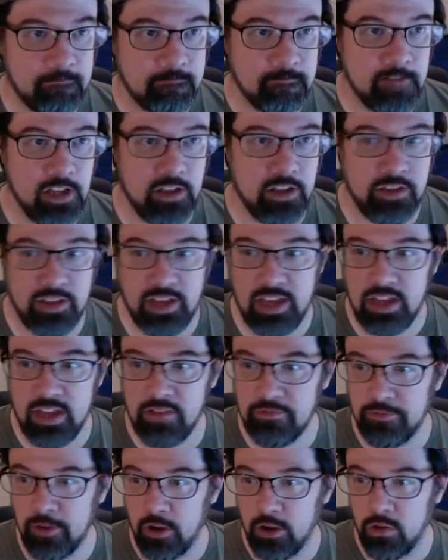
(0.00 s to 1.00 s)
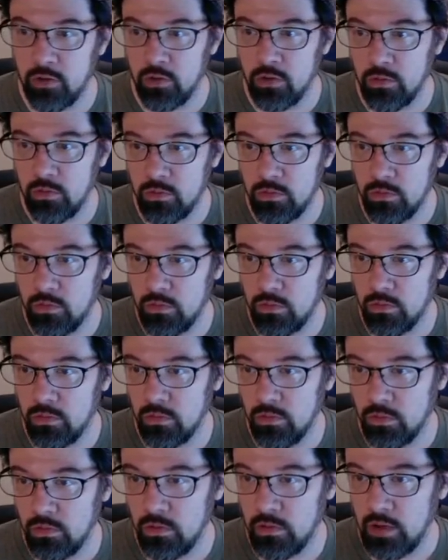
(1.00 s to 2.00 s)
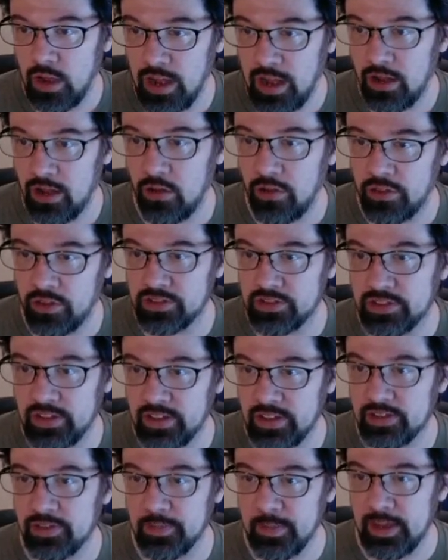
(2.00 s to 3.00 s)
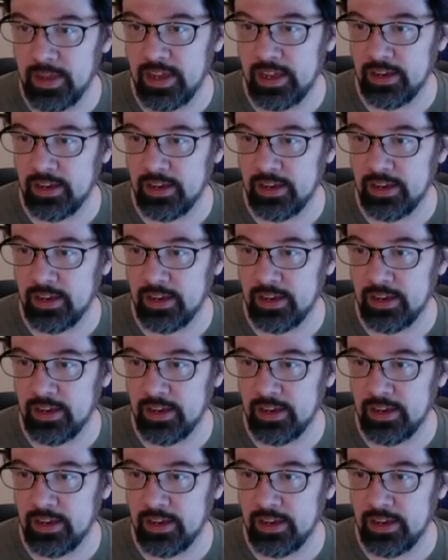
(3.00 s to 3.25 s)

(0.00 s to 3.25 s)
info, how this gets made.